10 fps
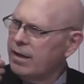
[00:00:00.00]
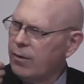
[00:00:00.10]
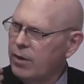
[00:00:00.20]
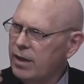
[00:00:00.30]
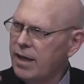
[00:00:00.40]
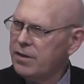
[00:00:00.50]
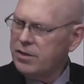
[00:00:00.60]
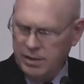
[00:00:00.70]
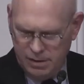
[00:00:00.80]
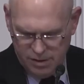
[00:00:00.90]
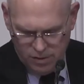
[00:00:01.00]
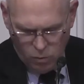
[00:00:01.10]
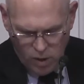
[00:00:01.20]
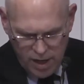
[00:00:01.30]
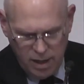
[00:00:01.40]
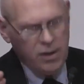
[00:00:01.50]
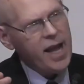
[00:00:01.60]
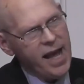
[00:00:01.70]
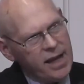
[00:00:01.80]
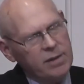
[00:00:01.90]
I realized, wow,
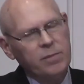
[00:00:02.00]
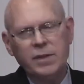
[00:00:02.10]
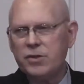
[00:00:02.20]
Adam